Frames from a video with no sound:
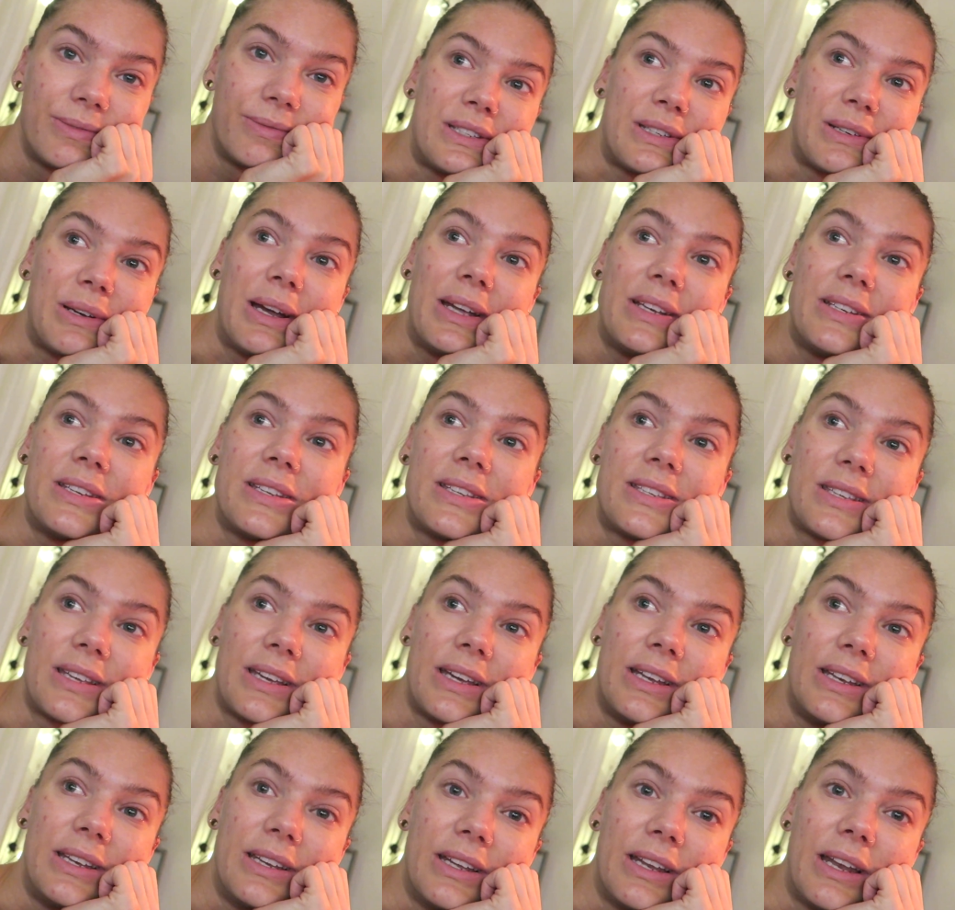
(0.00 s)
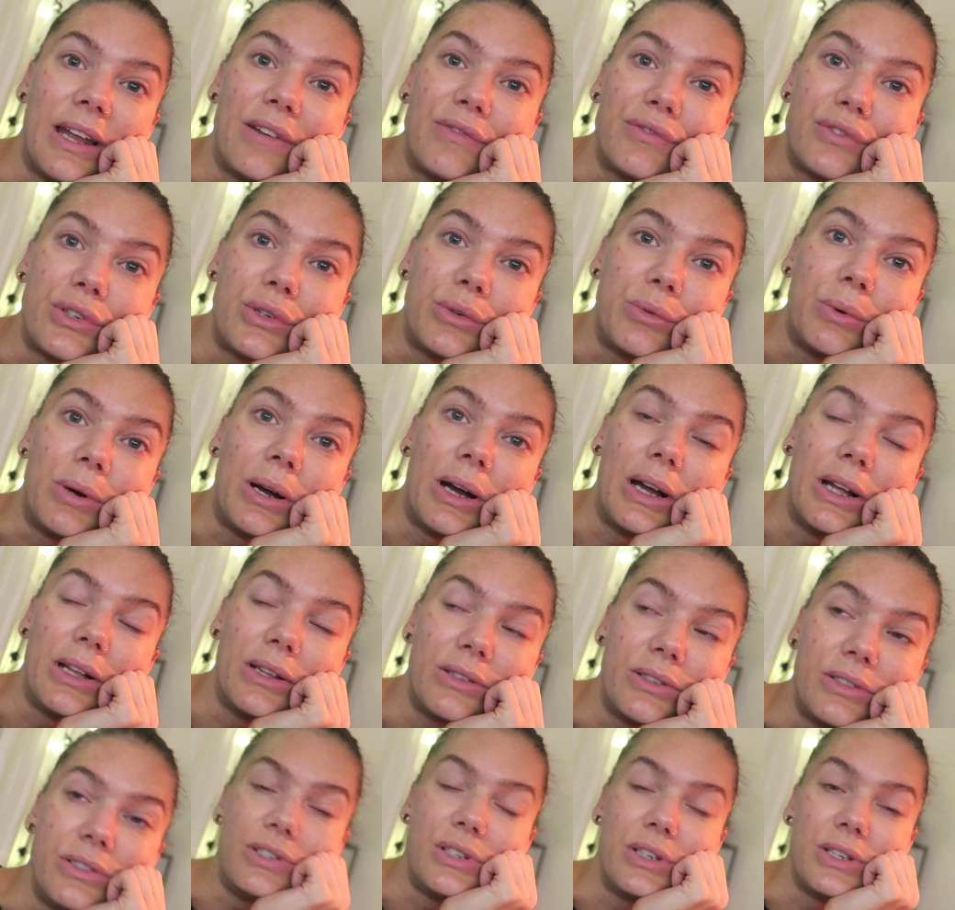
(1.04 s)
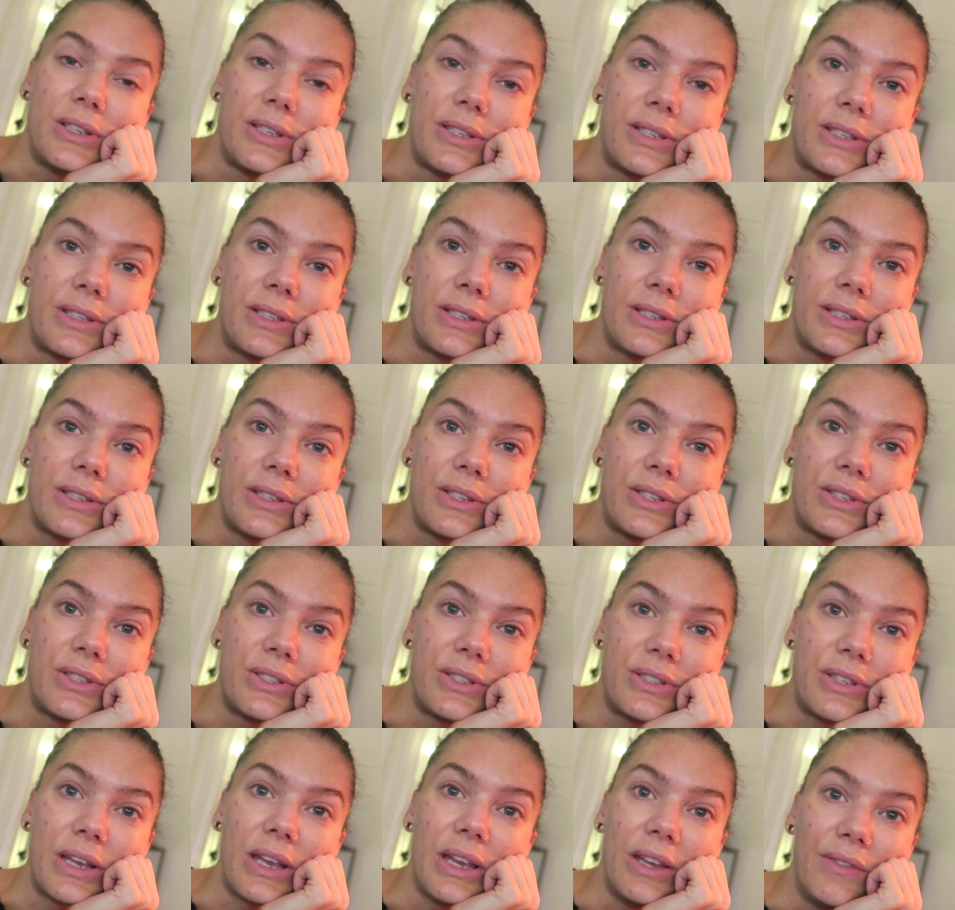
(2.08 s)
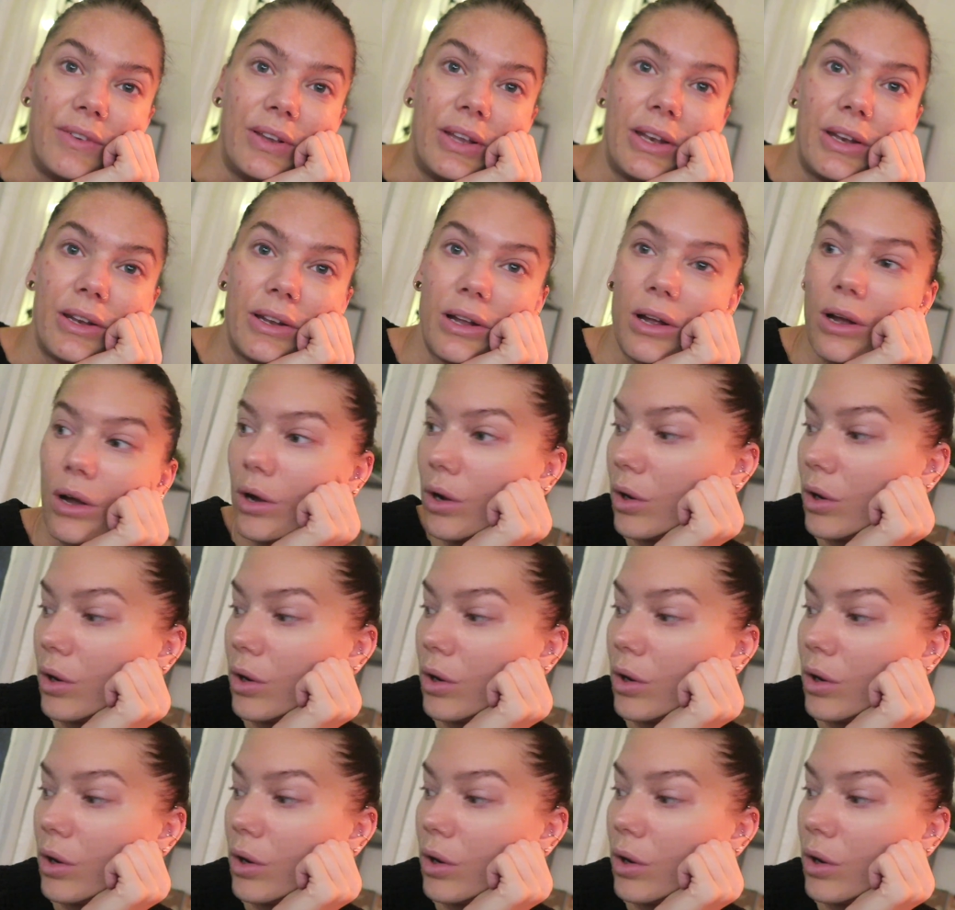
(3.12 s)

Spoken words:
So I decided after a while to just save it.